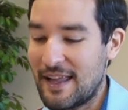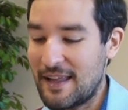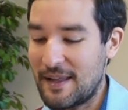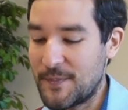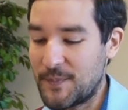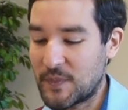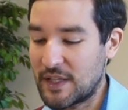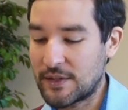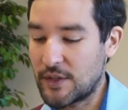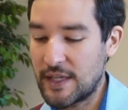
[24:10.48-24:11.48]
um,
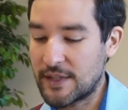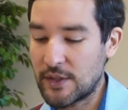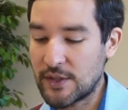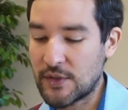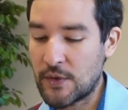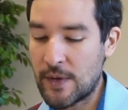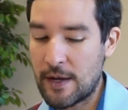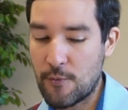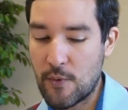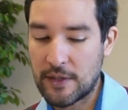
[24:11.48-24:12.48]
is, is also
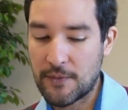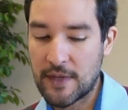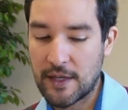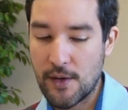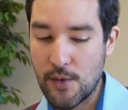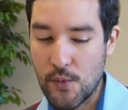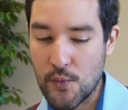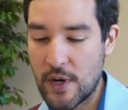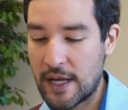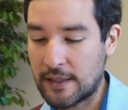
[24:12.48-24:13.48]
one of the
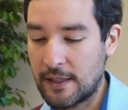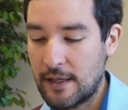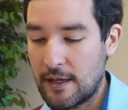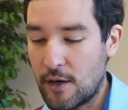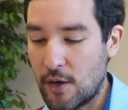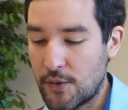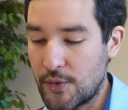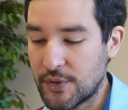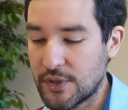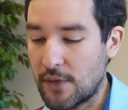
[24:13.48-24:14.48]
great
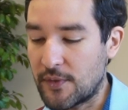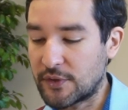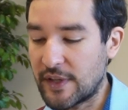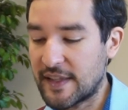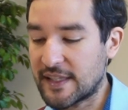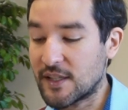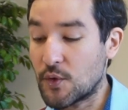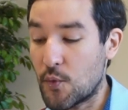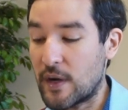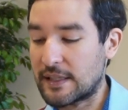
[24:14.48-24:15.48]
authors of the Renaissance
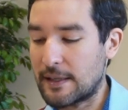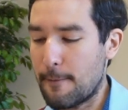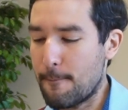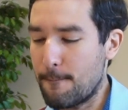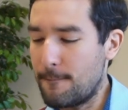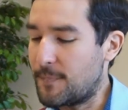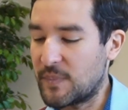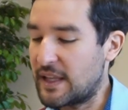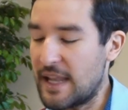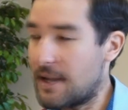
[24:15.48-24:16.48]
who was
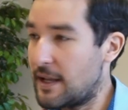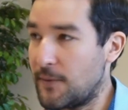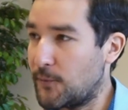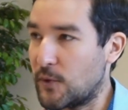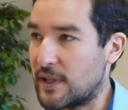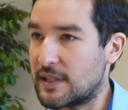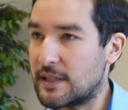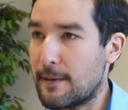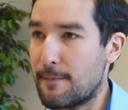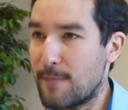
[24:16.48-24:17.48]
um, influenced
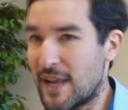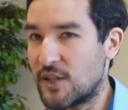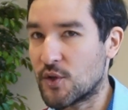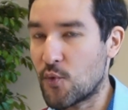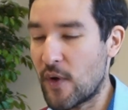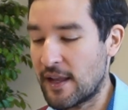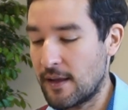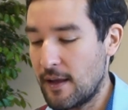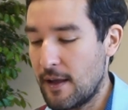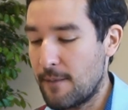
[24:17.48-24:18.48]
in a major
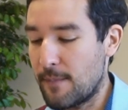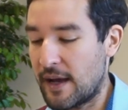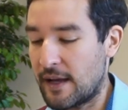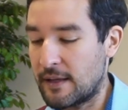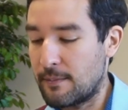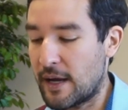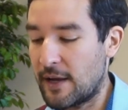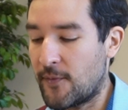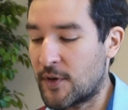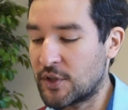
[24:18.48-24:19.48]
way by,
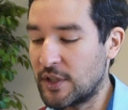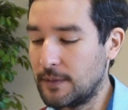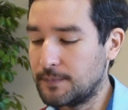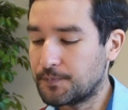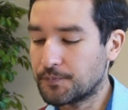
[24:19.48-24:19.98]
by Virgil,